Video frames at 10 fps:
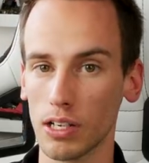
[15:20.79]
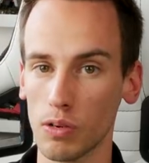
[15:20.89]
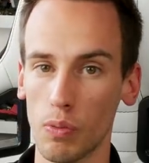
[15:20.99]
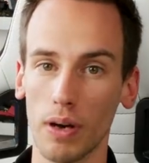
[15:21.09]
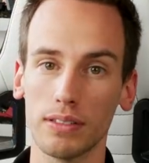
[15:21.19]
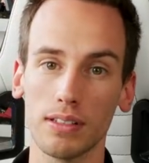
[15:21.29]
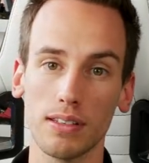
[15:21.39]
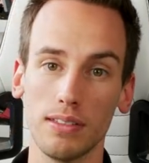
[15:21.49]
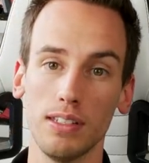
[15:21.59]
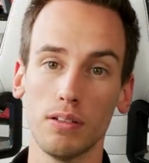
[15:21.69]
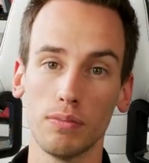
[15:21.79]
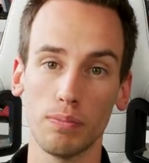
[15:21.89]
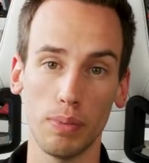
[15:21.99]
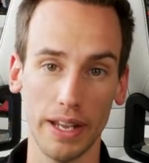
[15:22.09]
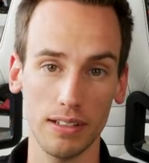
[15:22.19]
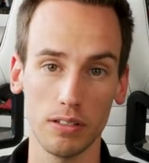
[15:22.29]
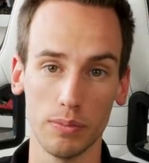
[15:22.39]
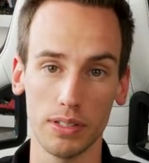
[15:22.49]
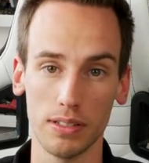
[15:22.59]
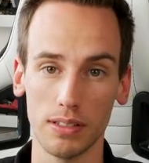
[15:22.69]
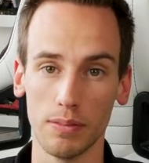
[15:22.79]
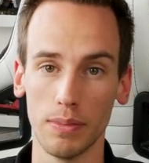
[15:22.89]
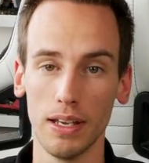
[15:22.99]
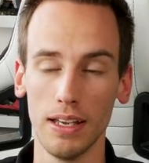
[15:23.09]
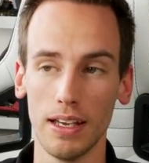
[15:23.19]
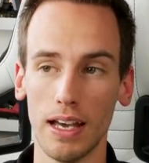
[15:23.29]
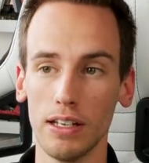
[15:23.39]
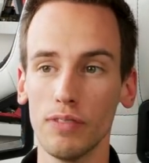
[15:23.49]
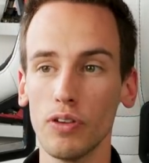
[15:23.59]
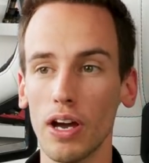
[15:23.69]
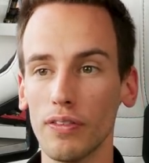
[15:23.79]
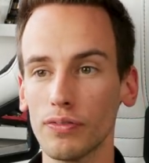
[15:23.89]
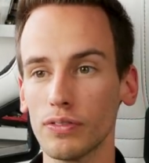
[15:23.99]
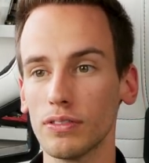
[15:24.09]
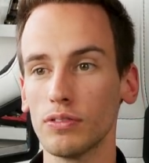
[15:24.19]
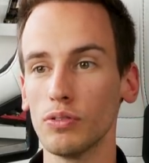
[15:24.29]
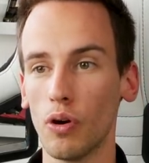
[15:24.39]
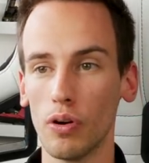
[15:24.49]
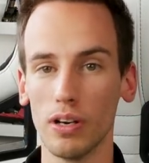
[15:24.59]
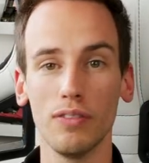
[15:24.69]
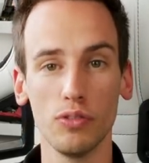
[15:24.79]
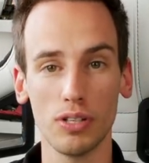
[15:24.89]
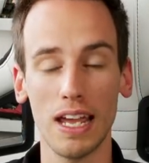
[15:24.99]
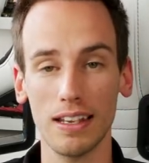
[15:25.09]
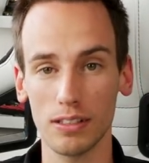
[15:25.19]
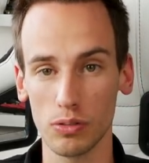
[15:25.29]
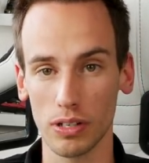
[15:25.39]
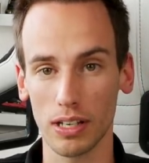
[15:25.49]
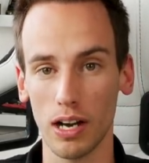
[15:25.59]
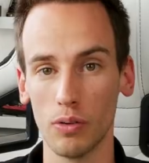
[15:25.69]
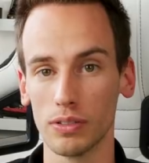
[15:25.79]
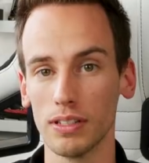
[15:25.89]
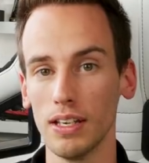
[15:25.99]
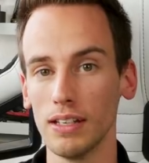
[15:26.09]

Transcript: the quad Xeon Platinum system. And if you have to, or if you take into account